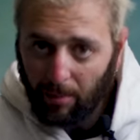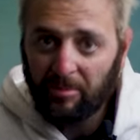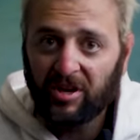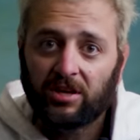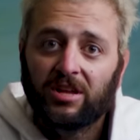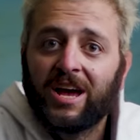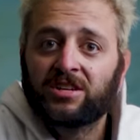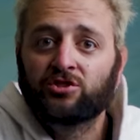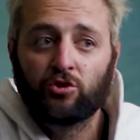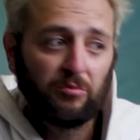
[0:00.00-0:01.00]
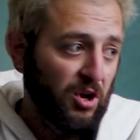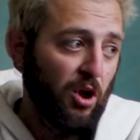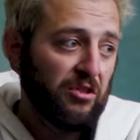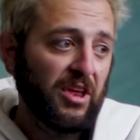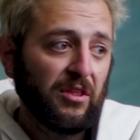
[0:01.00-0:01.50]
up in a classroom, and
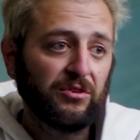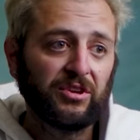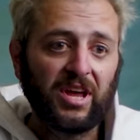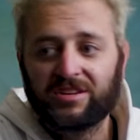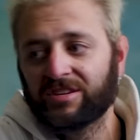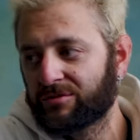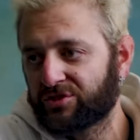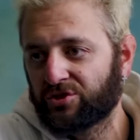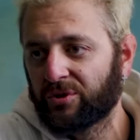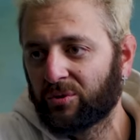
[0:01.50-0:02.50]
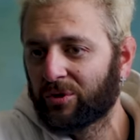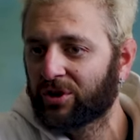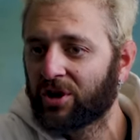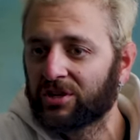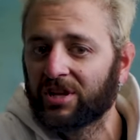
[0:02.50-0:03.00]
all the other days I was doing
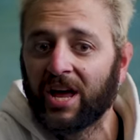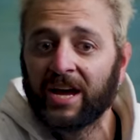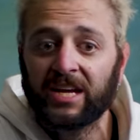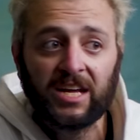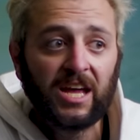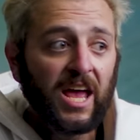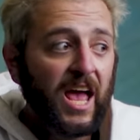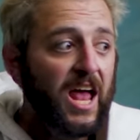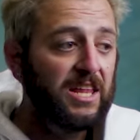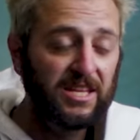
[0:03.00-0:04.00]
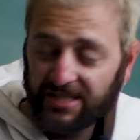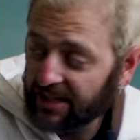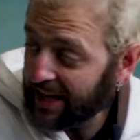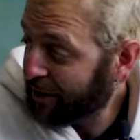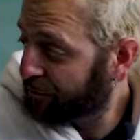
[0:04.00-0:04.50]
work online. This
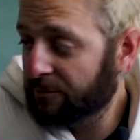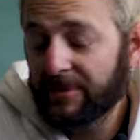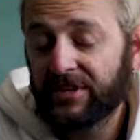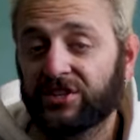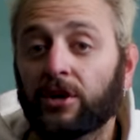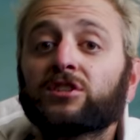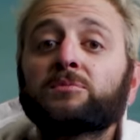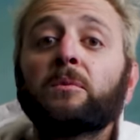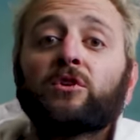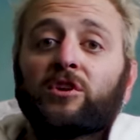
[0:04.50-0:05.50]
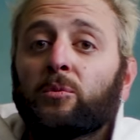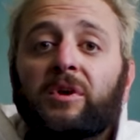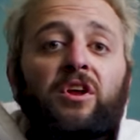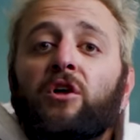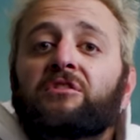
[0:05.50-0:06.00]
allowed for me to start smoking
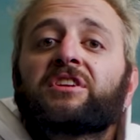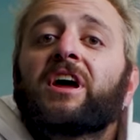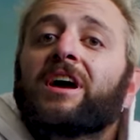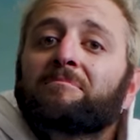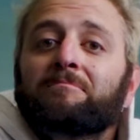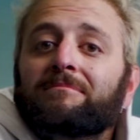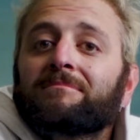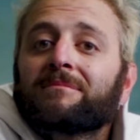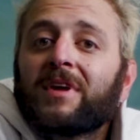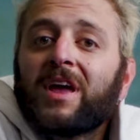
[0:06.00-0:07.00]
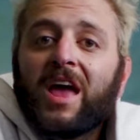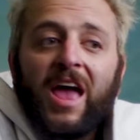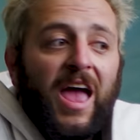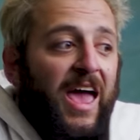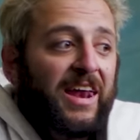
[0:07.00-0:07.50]
weed all the
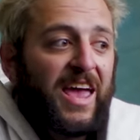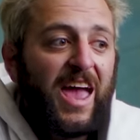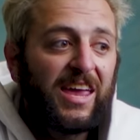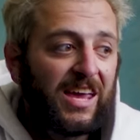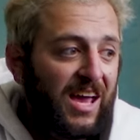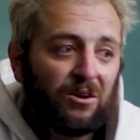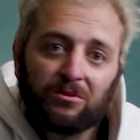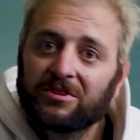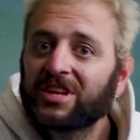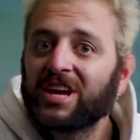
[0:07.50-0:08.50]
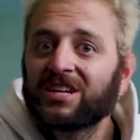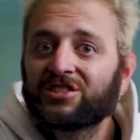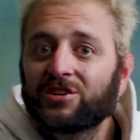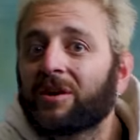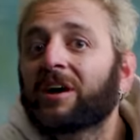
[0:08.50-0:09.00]
time and hanging out with
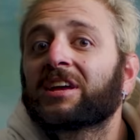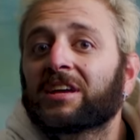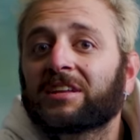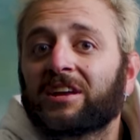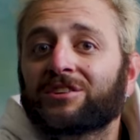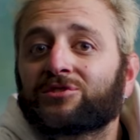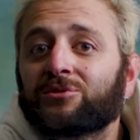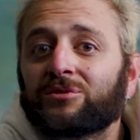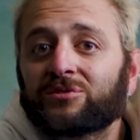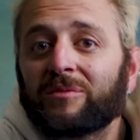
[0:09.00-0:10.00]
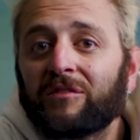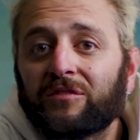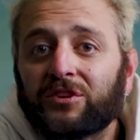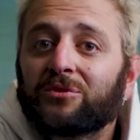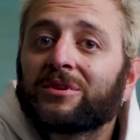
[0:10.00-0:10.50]
kids who got kicked out of school as well
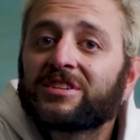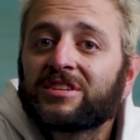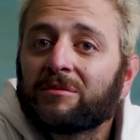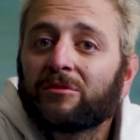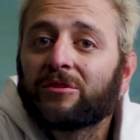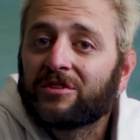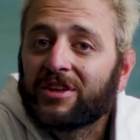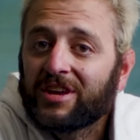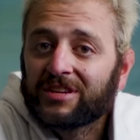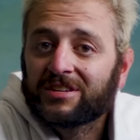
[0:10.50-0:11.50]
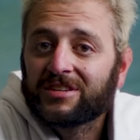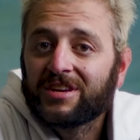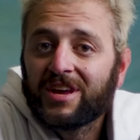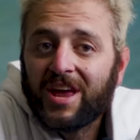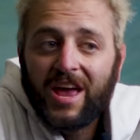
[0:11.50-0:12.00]
for doing similar things.
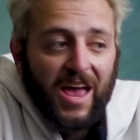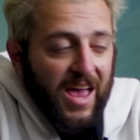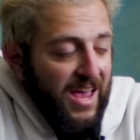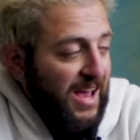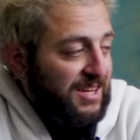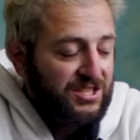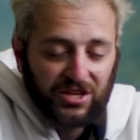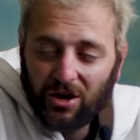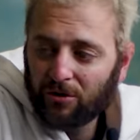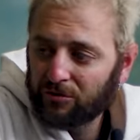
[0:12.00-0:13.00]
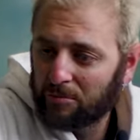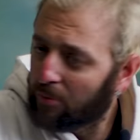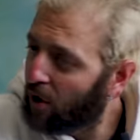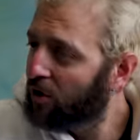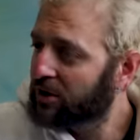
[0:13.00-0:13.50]
And so the
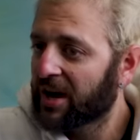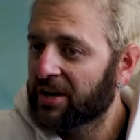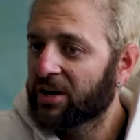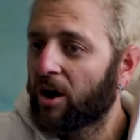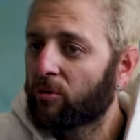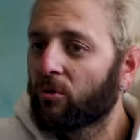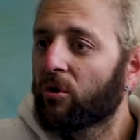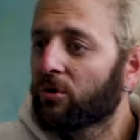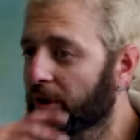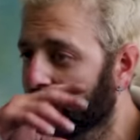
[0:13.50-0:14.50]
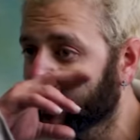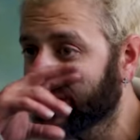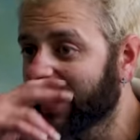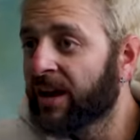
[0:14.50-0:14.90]
ball kind of got rolling